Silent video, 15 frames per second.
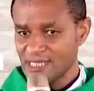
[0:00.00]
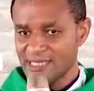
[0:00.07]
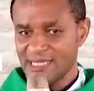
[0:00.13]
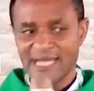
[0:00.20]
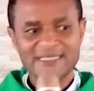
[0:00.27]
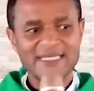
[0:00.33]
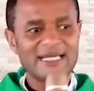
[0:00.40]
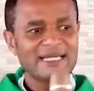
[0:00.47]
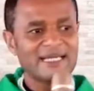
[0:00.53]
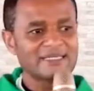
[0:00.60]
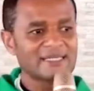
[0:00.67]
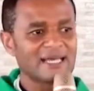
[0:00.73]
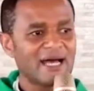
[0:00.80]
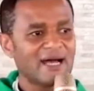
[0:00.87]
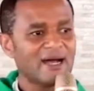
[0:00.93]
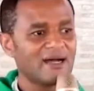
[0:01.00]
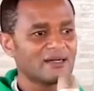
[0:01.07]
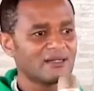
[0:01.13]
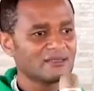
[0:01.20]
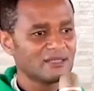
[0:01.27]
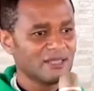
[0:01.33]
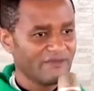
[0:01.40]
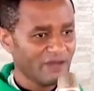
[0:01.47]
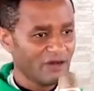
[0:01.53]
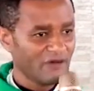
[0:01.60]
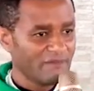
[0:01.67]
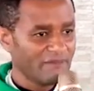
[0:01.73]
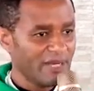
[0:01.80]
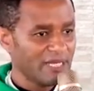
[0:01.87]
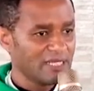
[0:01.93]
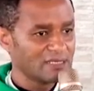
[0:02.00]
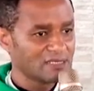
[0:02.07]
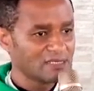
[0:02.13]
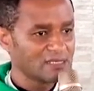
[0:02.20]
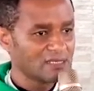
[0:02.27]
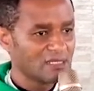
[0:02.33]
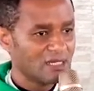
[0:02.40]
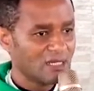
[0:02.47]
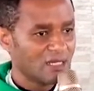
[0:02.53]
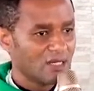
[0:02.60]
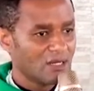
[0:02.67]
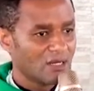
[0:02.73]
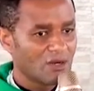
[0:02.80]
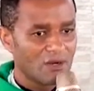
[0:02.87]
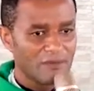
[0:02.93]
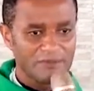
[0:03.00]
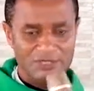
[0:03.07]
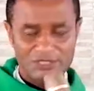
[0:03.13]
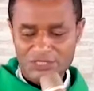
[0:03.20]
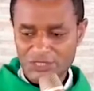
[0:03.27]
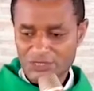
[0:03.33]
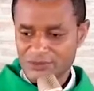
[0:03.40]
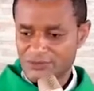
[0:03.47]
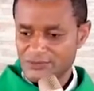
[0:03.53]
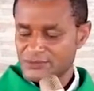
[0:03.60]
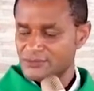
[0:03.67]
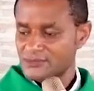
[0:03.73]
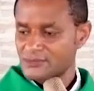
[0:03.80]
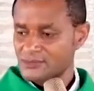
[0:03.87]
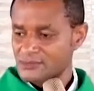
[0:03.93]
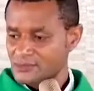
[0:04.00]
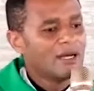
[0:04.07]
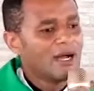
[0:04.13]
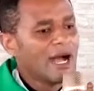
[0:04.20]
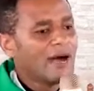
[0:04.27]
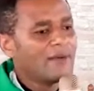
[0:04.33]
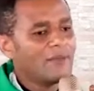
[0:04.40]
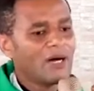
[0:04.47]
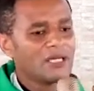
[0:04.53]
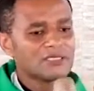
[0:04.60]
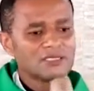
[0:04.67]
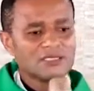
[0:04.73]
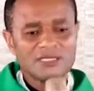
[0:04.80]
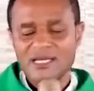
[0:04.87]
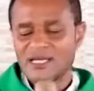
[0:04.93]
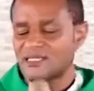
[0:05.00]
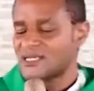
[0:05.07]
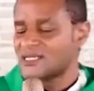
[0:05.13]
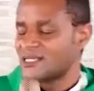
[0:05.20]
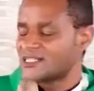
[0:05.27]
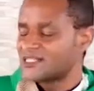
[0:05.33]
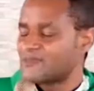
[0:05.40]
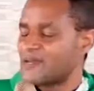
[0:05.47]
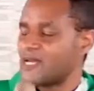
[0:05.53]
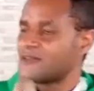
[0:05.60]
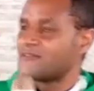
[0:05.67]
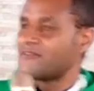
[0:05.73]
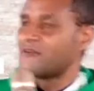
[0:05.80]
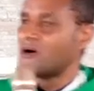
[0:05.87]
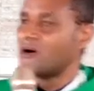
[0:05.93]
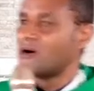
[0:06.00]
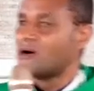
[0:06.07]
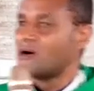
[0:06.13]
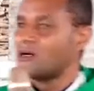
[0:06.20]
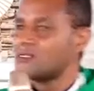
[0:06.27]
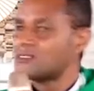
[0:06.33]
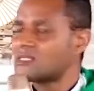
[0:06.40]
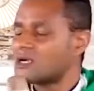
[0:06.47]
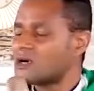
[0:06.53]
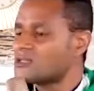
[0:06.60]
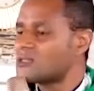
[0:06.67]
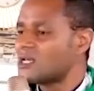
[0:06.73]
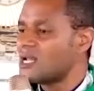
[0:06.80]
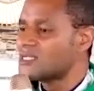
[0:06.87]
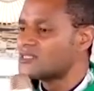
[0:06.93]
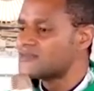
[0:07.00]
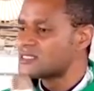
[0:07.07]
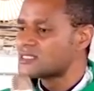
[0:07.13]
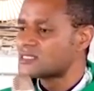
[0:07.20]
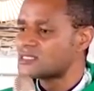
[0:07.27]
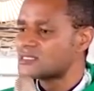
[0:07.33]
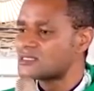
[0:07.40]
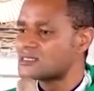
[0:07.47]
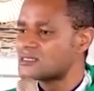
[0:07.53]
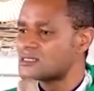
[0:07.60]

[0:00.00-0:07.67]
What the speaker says: Niger Delta Development Commission. How much did they say they spent for? Is it condolence visit?